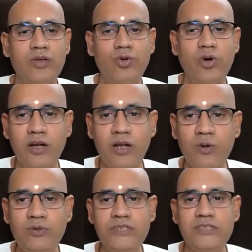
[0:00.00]
you
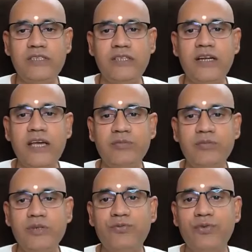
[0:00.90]
announce that
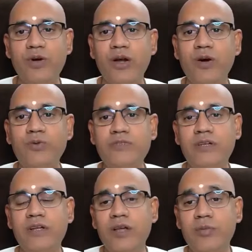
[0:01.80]
I'm. If you announce,
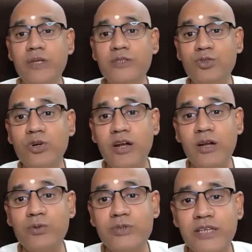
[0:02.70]
please don't
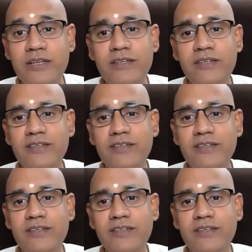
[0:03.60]
announce, sir.